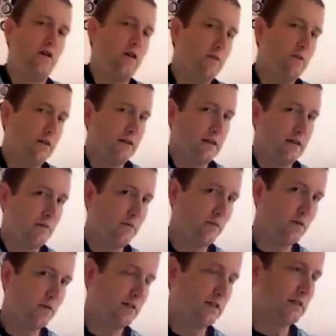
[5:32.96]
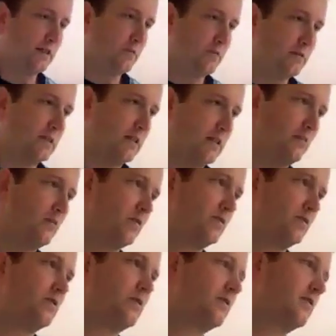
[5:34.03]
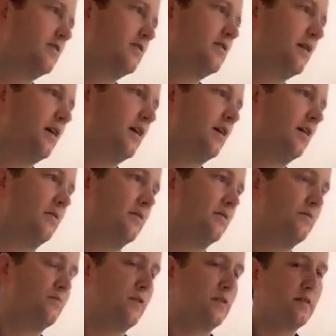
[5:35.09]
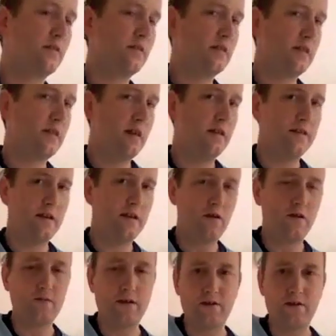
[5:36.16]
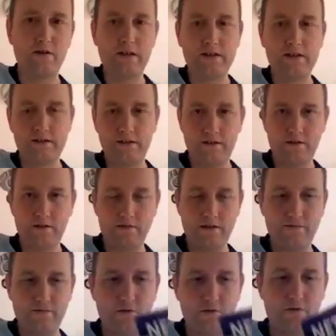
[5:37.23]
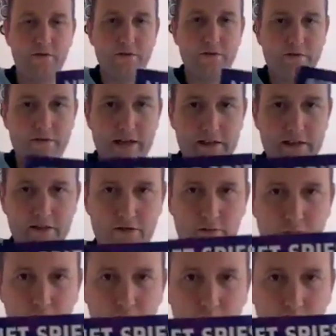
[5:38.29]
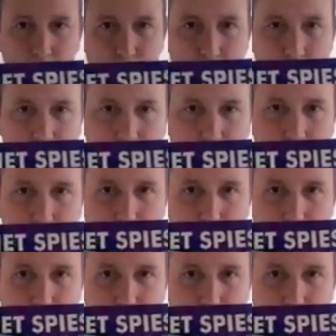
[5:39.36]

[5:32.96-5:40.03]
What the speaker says: around about the time I bought these type of silly books. But they are quite good actually, they are quite informative, and that's a good book as well, Net